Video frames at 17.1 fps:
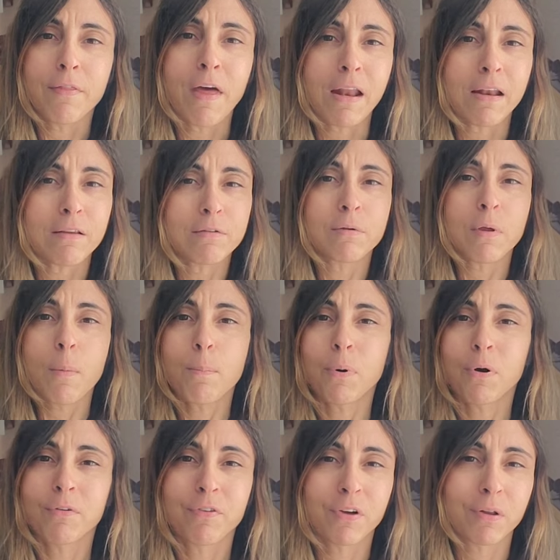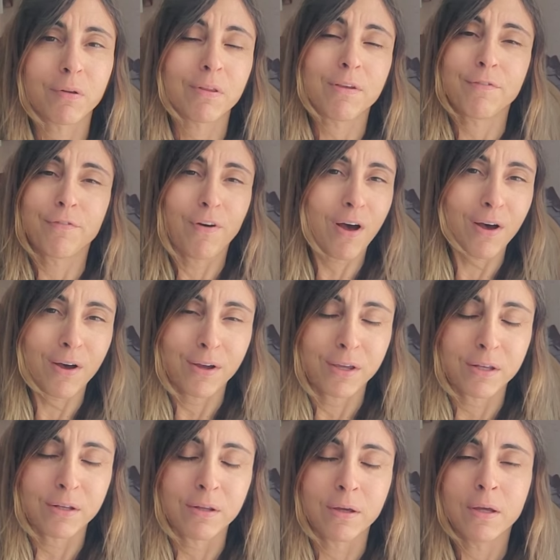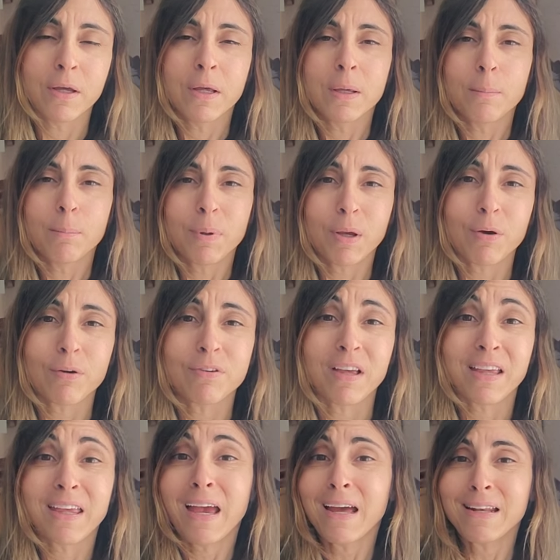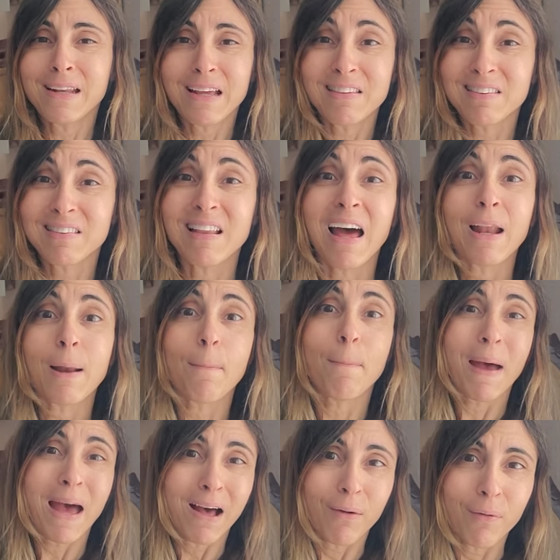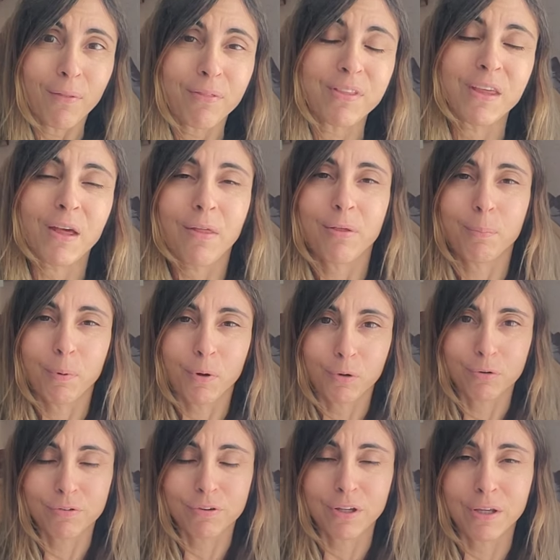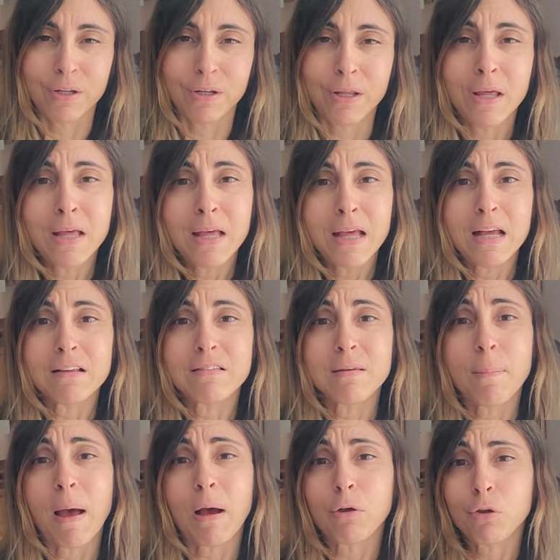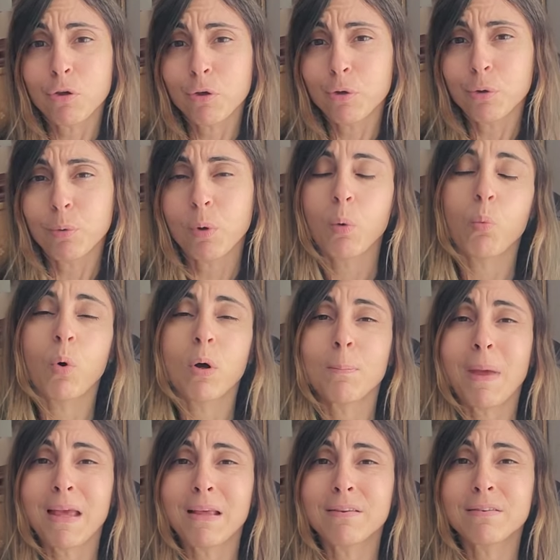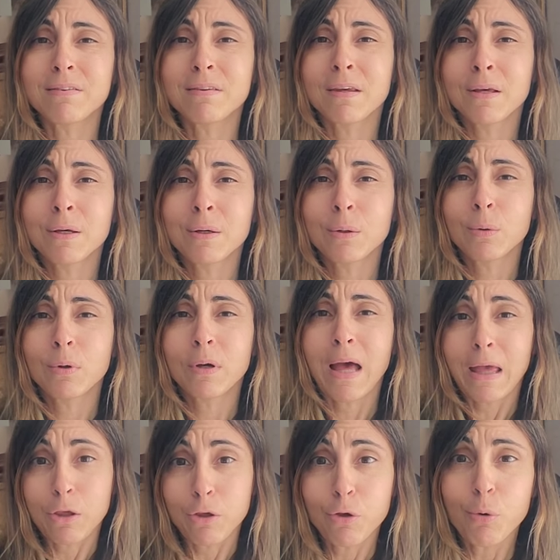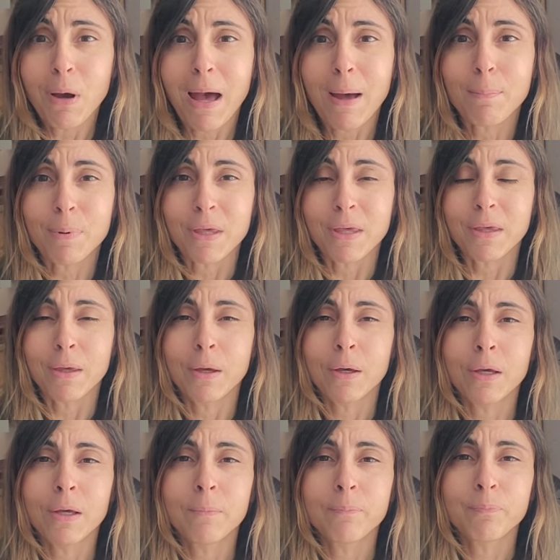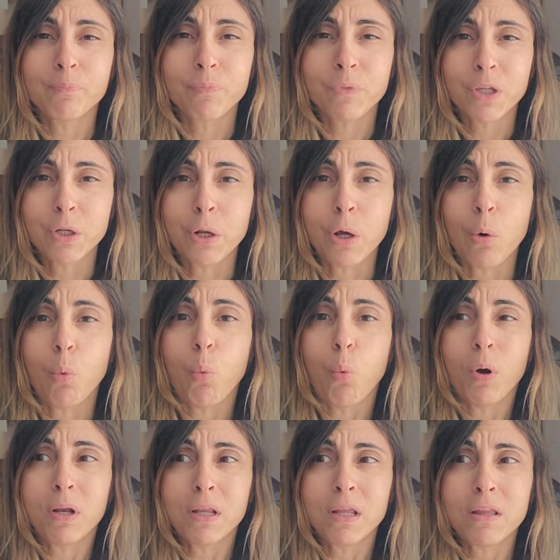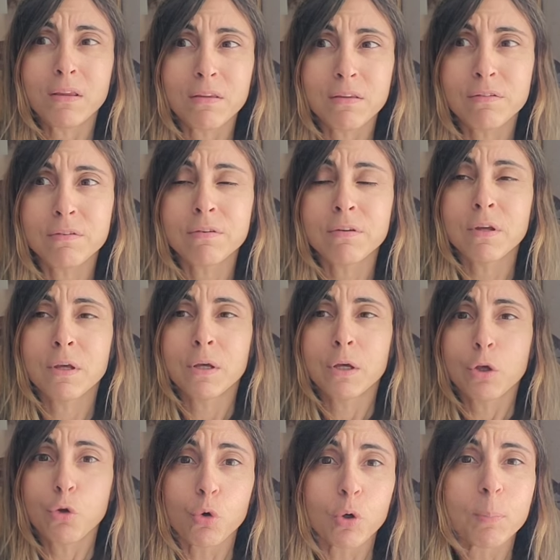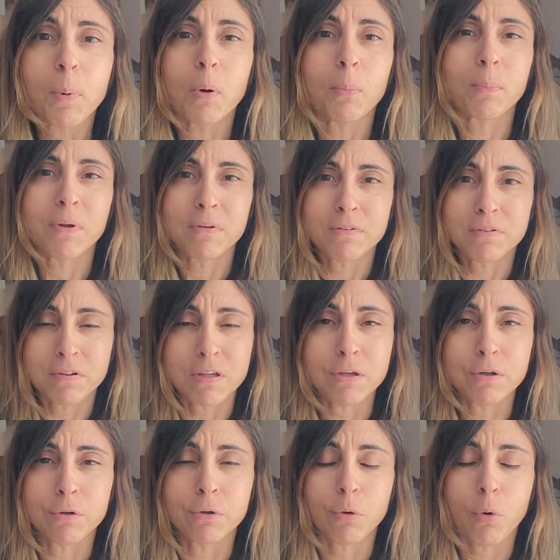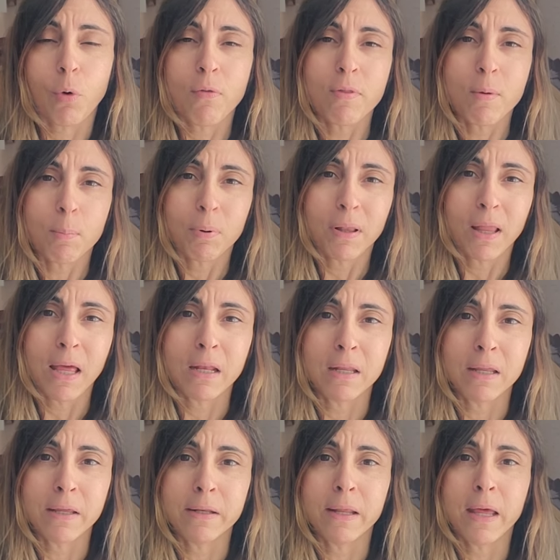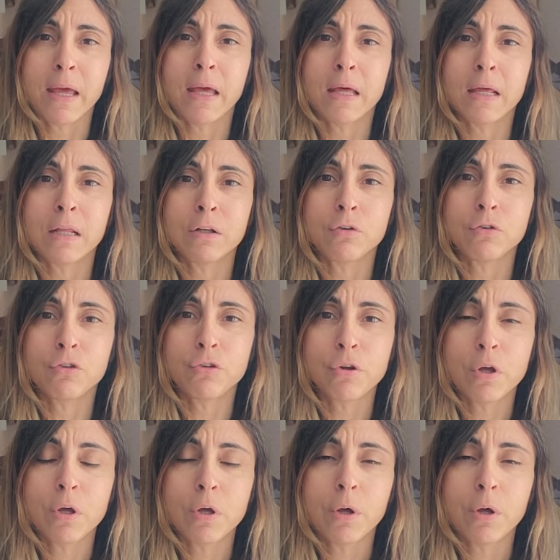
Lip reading: that is perfectly fine. Because again, it's not about the other person, it's about you and what makes you happy. You know, what is your purpose here on the planet, and